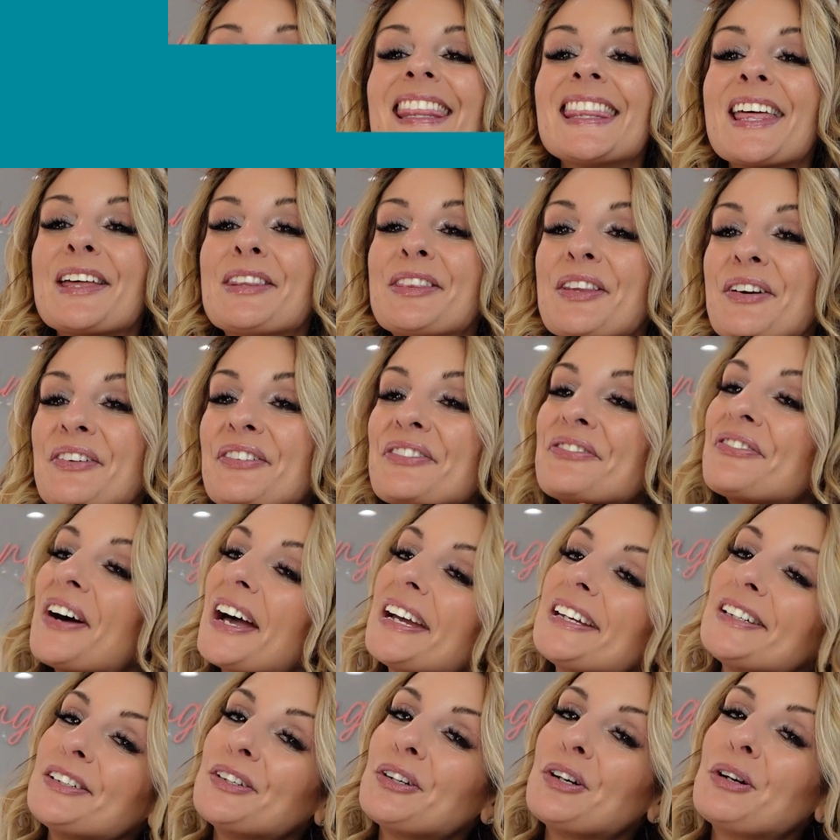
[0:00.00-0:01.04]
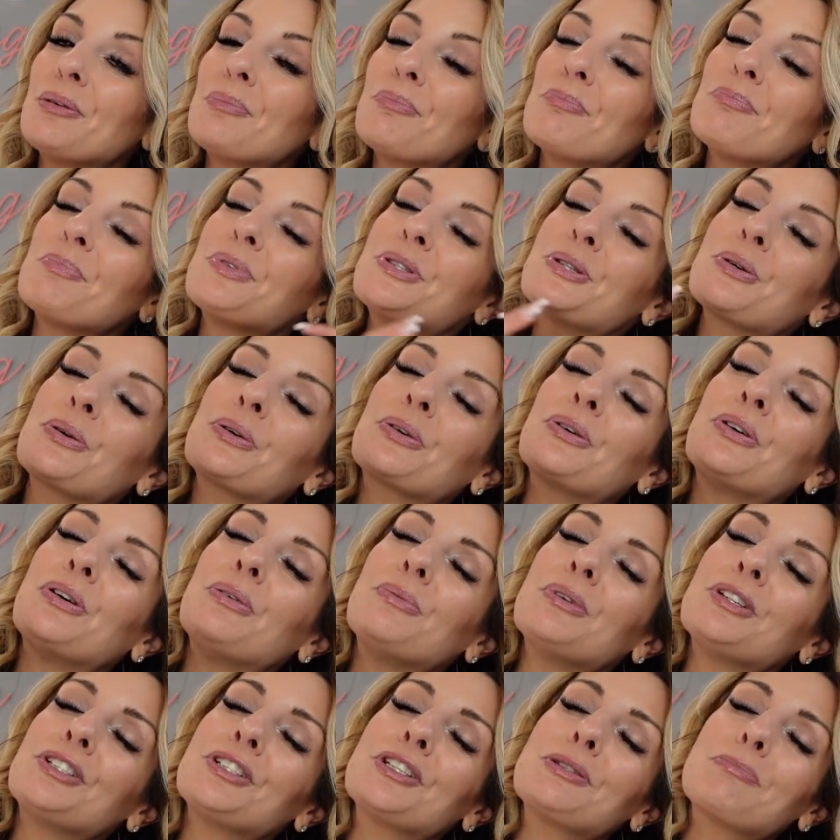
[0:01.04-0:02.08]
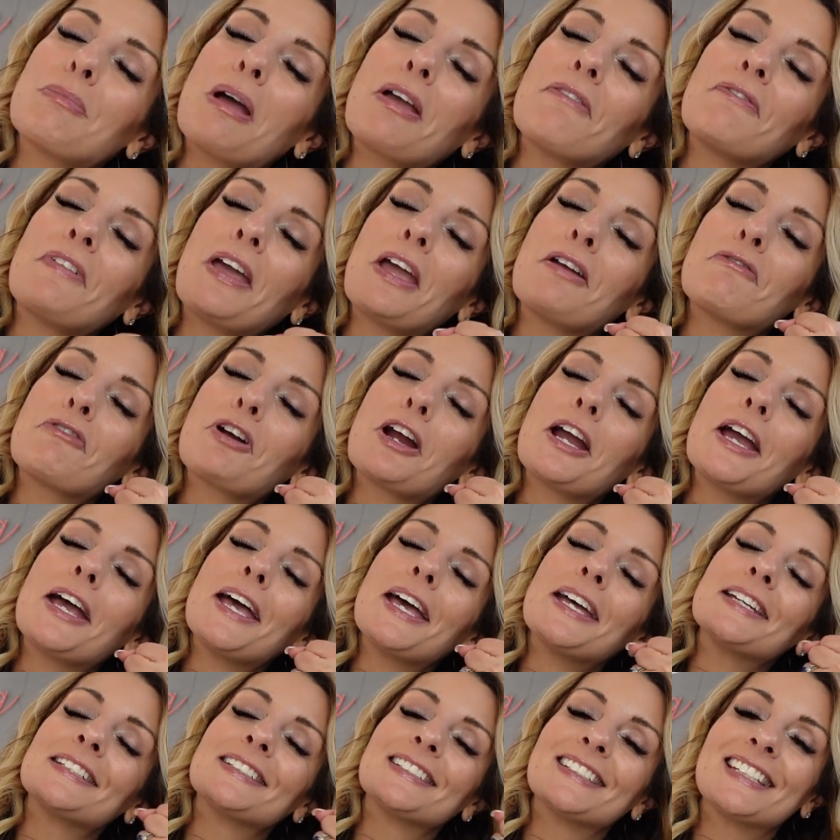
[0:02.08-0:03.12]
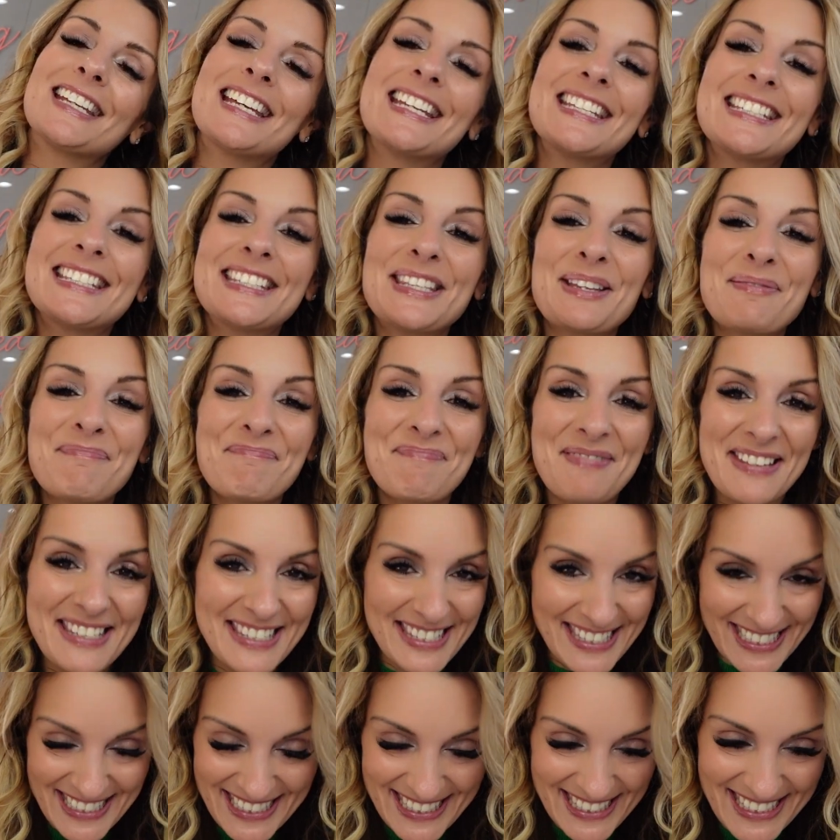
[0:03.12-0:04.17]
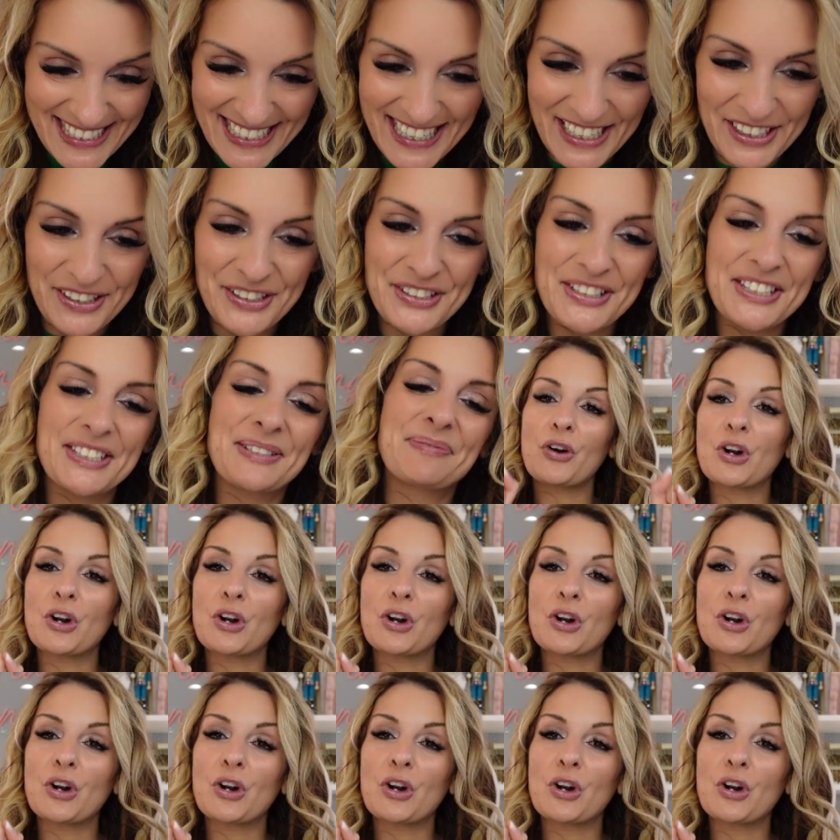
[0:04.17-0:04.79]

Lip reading: And then the final circle, which is my favorite, is the business skills.